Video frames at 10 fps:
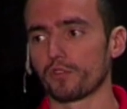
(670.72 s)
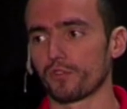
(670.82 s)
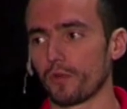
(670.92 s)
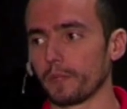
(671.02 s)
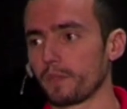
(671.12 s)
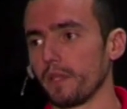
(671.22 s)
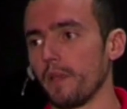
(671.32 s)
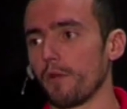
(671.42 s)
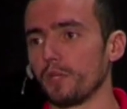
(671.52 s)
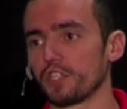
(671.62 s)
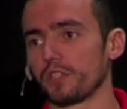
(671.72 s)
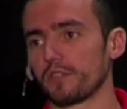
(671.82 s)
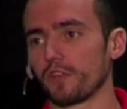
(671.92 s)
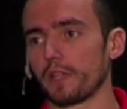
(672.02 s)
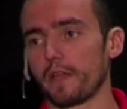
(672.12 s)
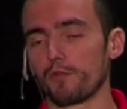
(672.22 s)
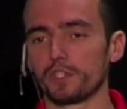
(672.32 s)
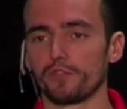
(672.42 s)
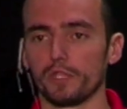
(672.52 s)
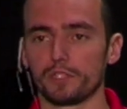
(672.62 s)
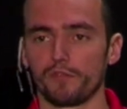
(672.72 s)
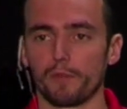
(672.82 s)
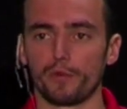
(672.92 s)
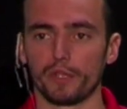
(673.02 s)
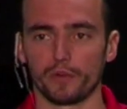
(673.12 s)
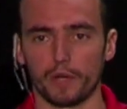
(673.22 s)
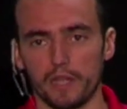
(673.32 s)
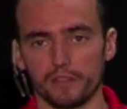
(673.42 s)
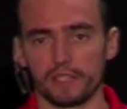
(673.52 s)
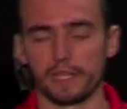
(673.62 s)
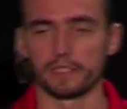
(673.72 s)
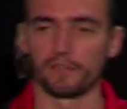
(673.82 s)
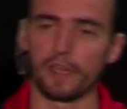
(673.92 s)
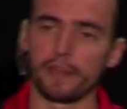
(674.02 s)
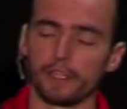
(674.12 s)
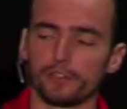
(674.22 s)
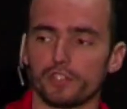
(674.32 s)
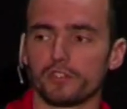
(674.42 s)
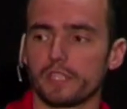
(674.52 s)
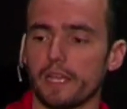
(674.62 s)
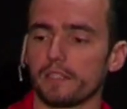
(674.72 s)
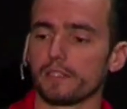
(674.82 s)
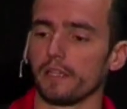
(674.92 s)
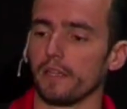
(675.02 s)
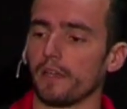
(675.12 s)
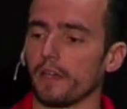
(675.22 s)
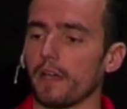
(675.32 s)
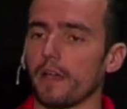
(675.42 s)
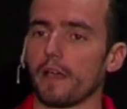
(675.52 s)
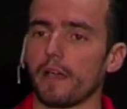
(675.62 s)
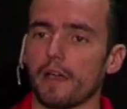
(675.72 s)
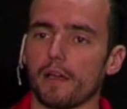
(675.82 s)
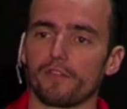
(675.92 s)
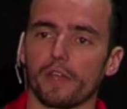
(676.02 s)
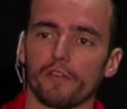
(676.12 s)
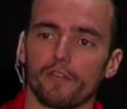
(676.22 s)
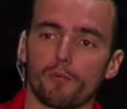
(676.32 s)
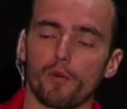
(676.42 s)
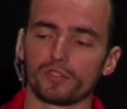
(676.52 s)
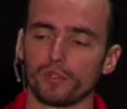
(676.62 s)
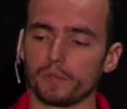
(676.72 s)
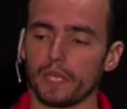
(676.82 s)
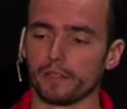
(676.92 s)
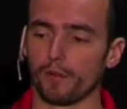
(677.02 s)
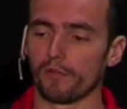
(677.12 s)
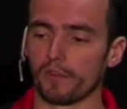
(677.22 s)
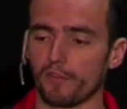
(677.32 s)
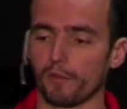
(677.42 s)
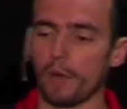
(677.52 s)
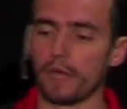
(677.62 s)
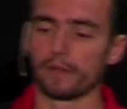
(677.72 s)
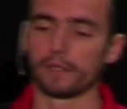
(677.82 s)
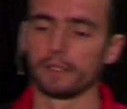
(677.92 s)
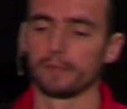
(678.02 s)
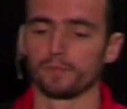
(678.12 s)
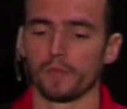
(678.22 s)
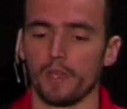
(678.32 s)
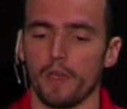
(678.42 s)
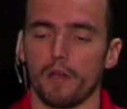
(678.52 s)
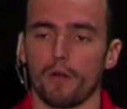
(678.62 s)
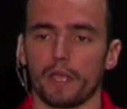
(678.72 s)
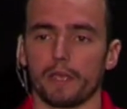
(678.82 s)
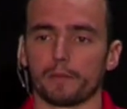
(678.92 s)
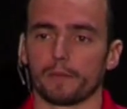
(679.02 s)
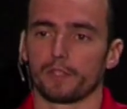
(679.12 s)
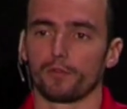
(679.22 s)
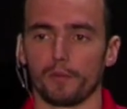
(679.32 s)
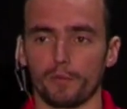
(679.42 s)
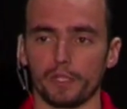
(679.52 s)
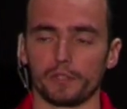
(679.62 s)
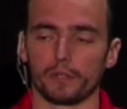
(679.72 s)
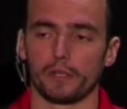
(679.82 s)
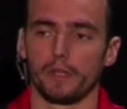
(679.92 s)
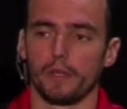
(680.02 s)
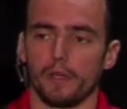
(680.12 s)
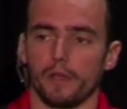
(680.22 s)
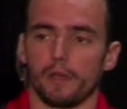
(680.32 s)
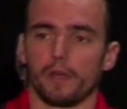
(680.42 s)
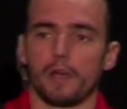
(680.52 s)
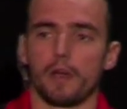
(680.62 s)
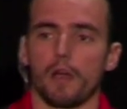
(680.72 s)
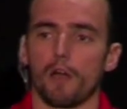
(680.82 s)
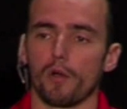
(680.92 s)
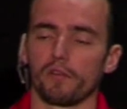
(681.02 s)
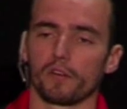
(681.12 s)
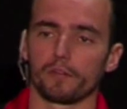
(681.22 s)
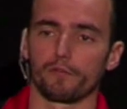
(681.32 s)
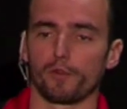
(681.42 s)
PostScript, which is the language which the printer understands. And then it just sends uh, the, the PostScript data over the wire, okay, to the printer. Uh, however,